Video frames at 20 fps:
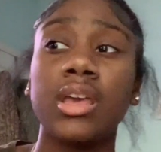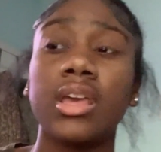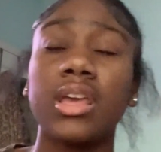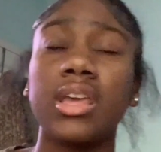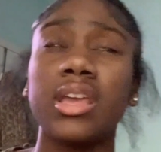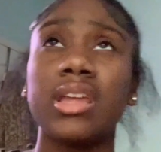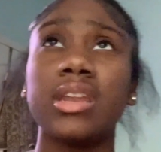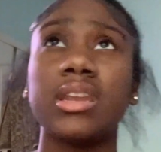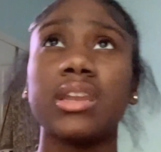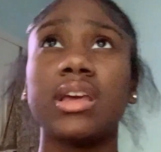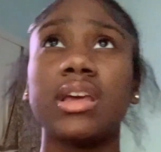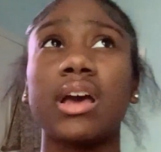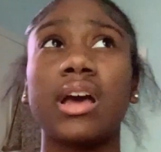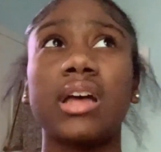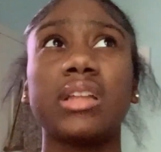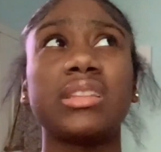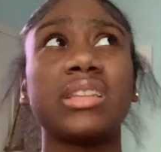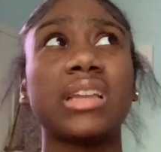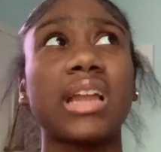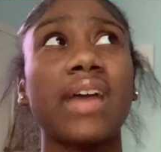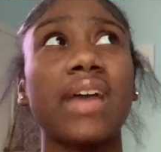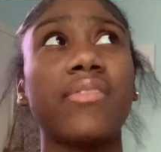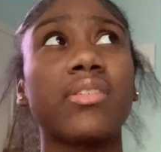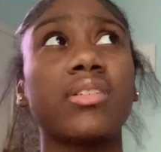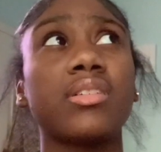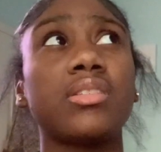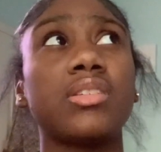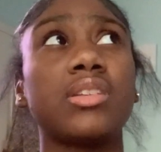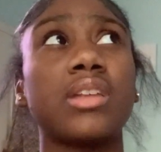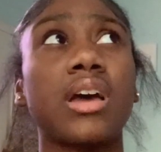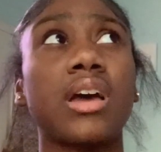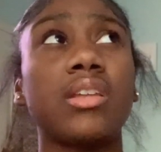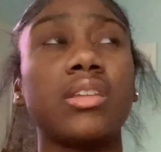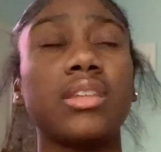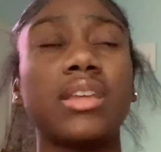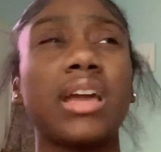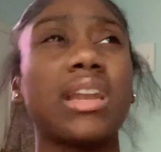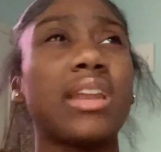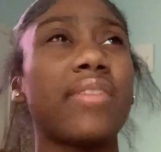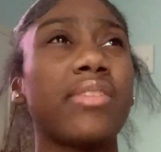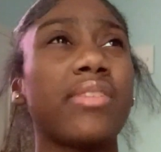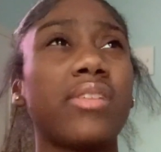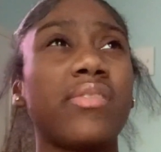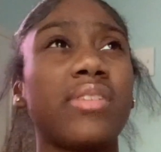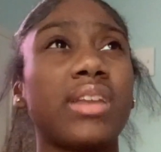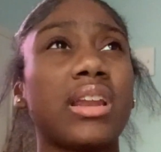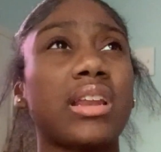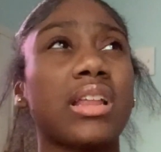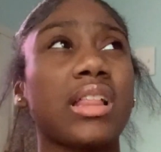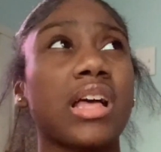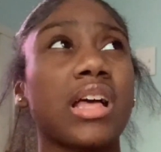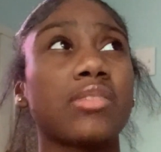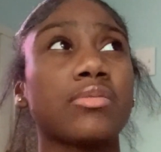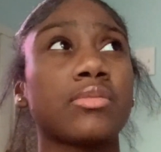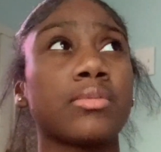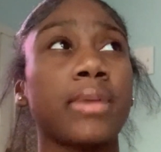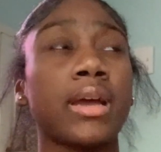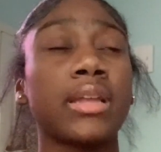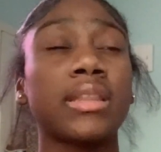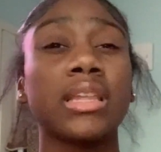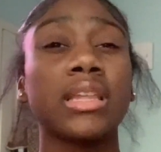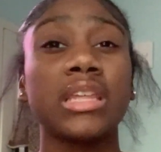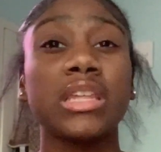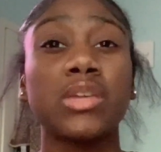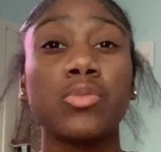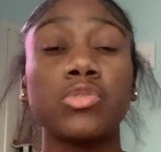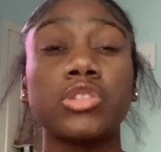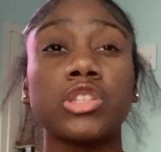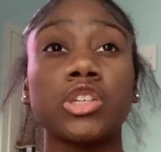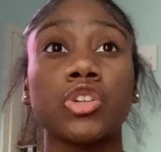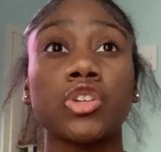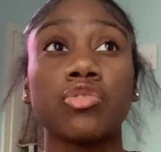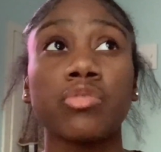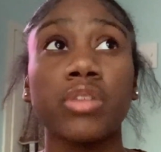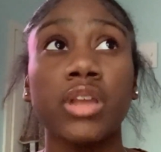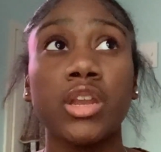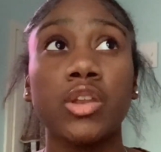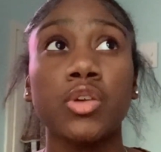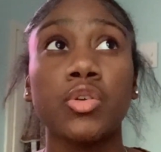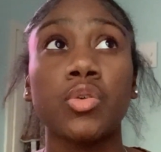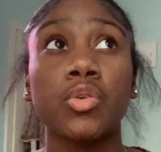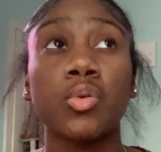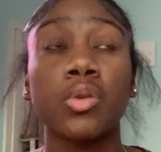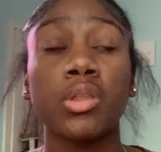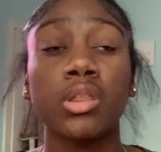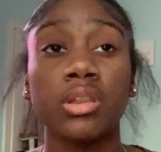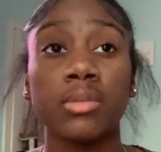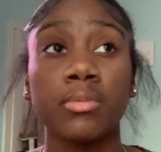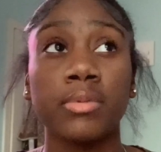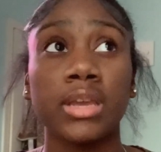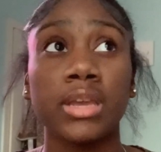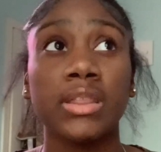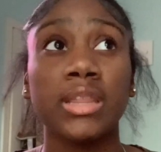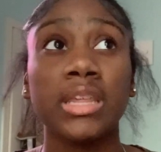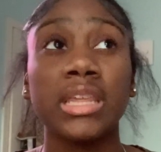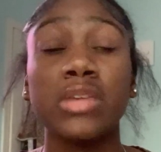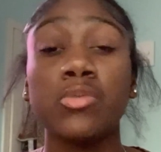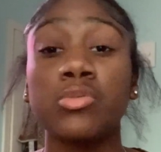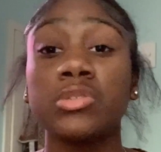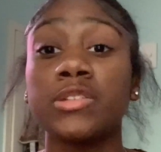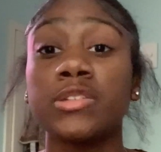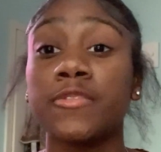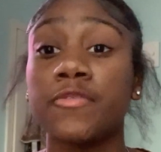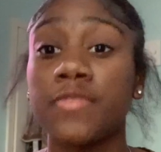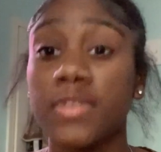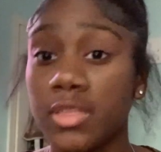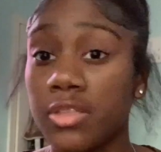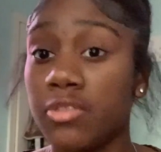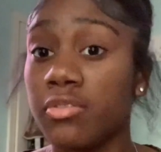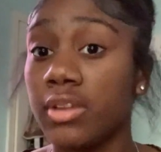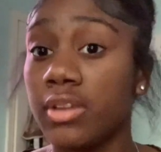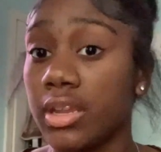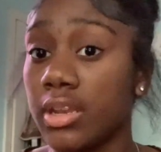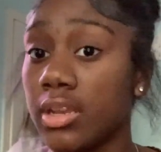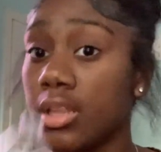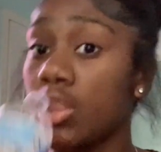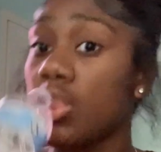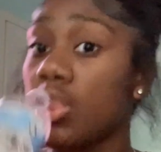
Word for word: And did I have a yeah, I never even had a class with him. I think he was a grade older than me. I think he was in fifth grade.